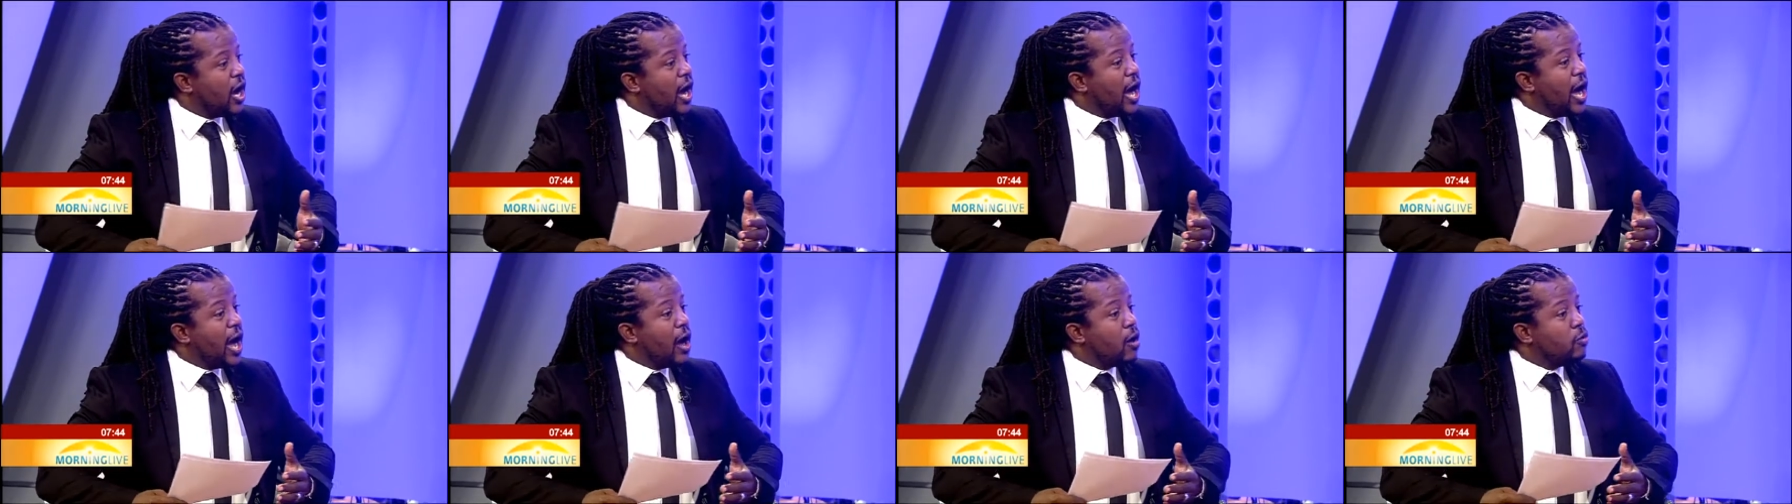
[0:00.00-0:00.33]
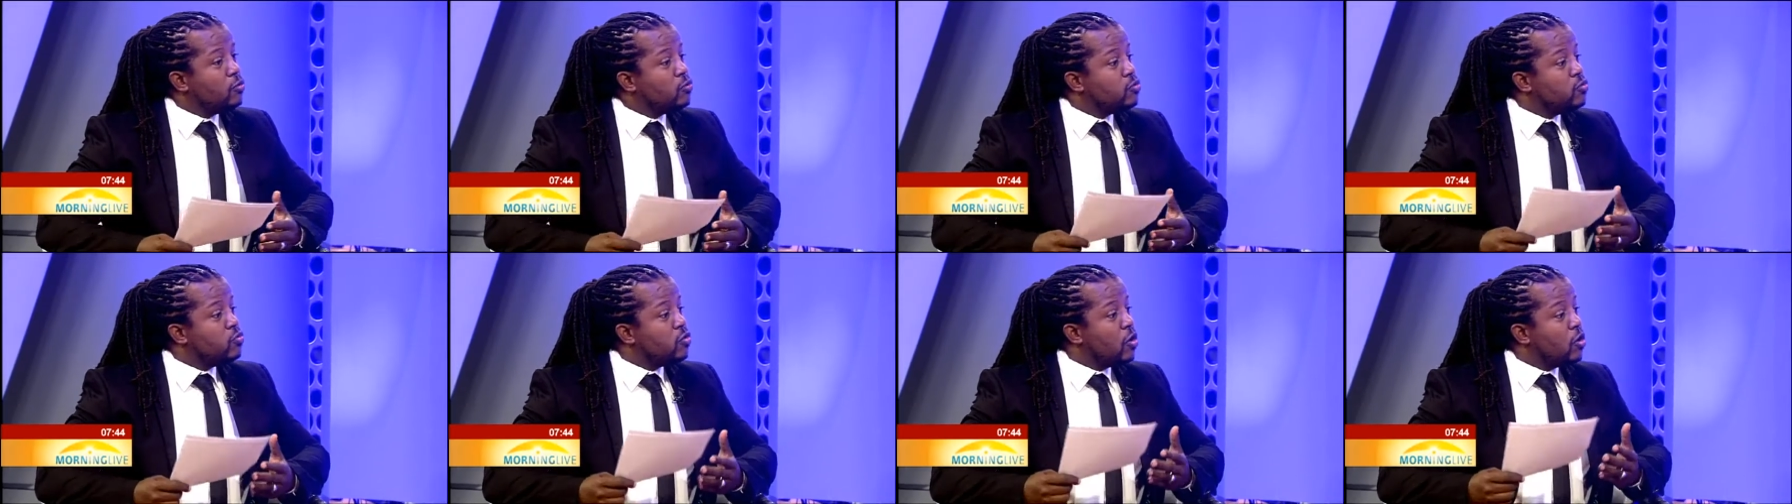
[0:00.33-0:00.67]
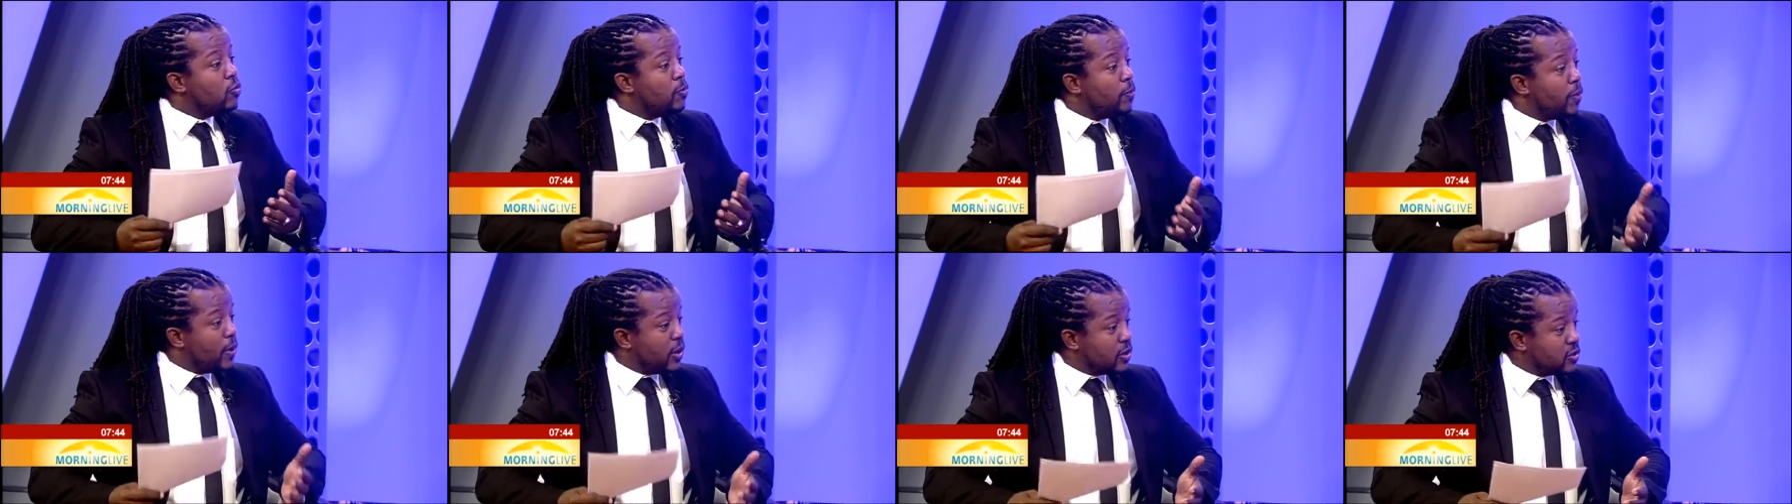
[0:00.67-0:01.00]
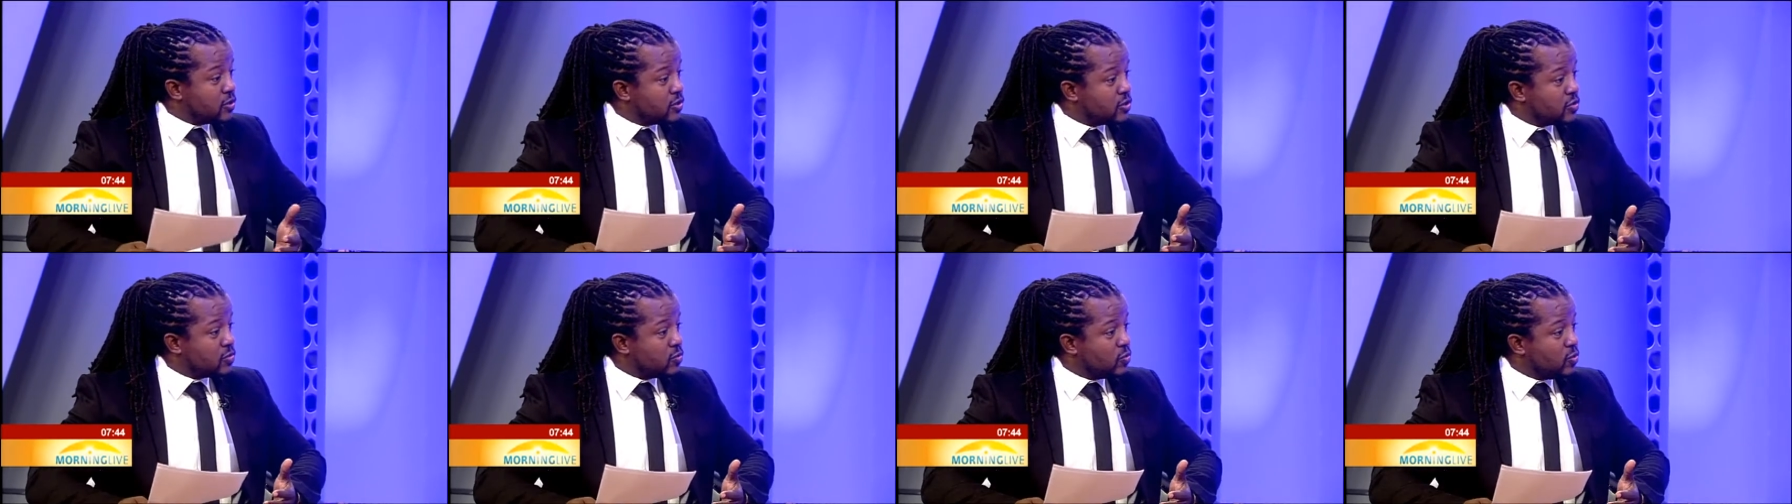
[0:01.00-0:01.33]
How
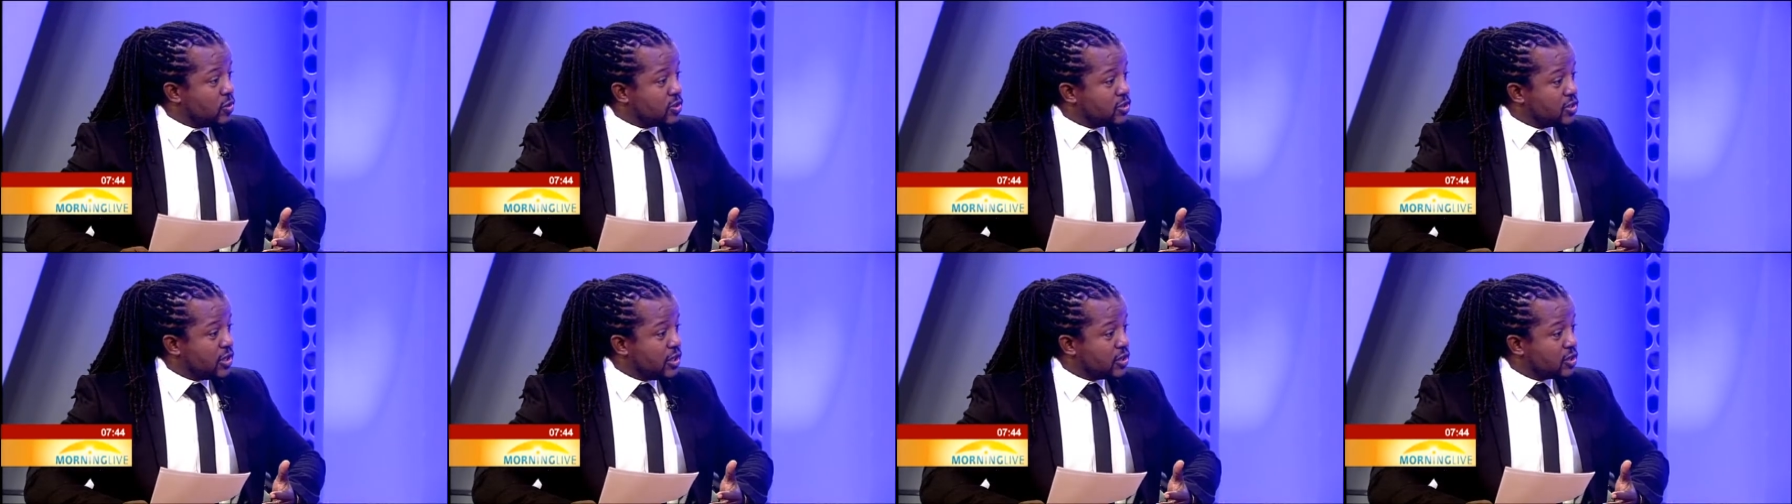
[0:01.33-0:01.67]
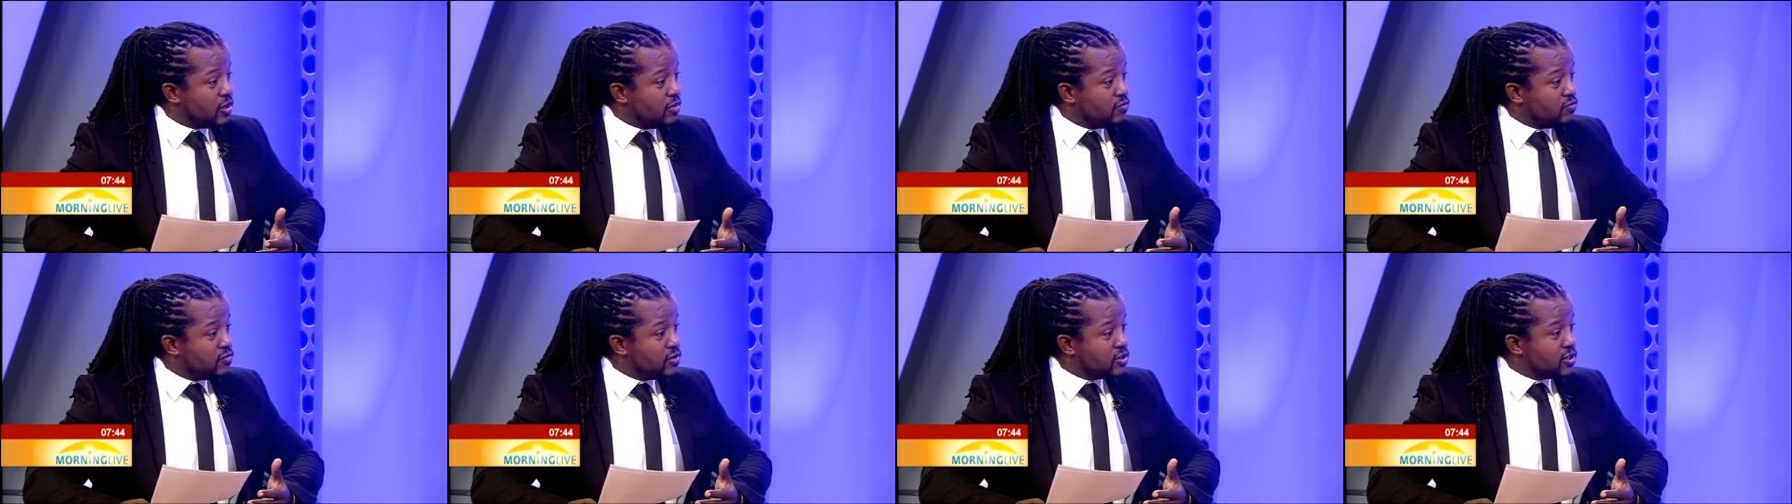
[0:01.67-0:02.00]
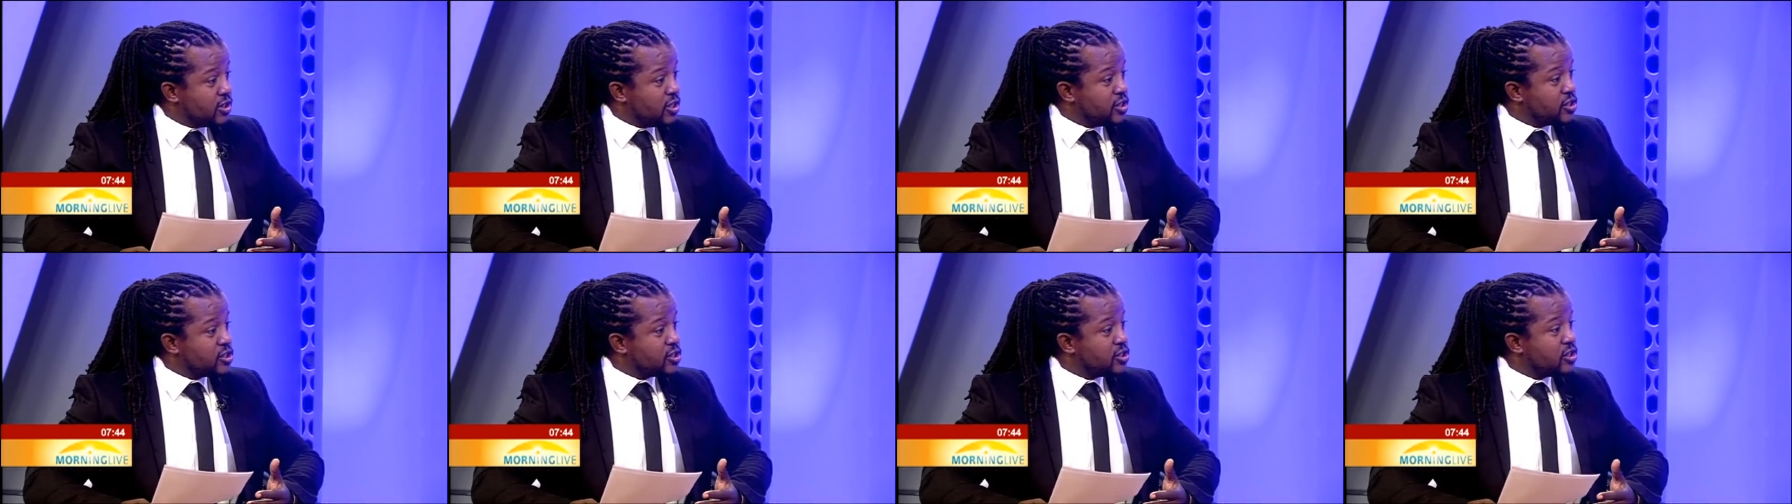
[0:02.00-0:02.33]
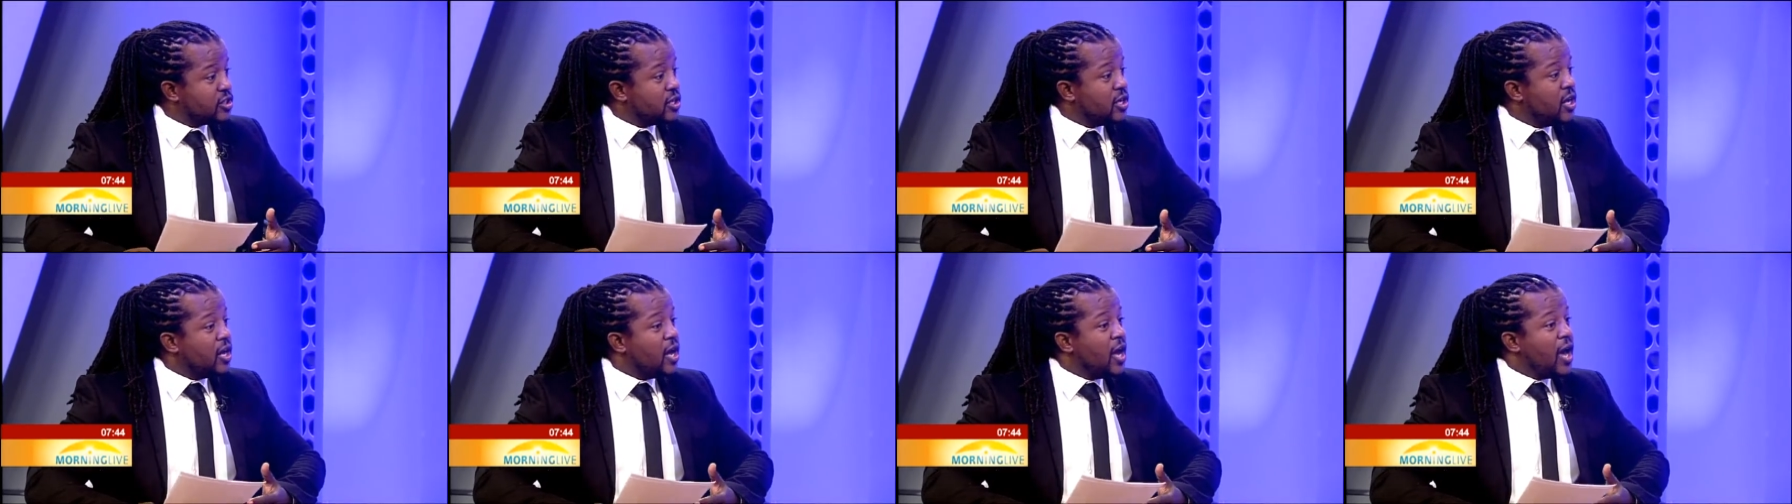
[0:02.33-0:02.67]
robust was that yeah.
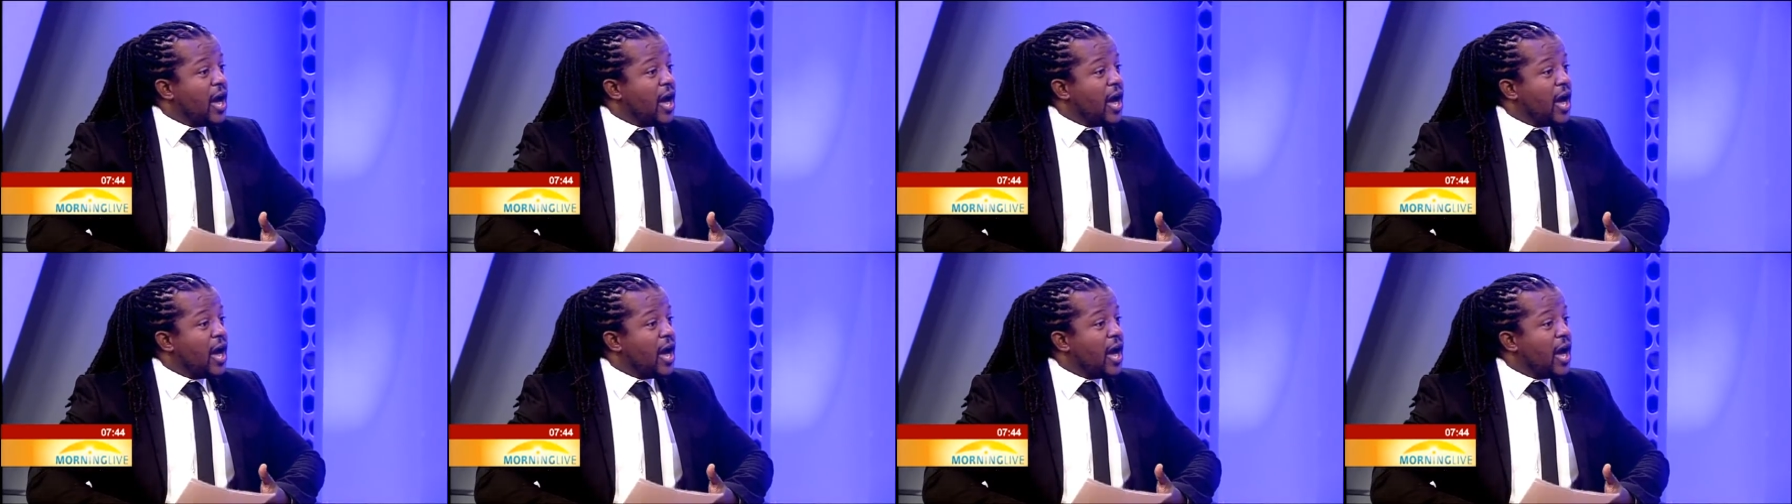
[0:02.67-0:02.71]
conversation?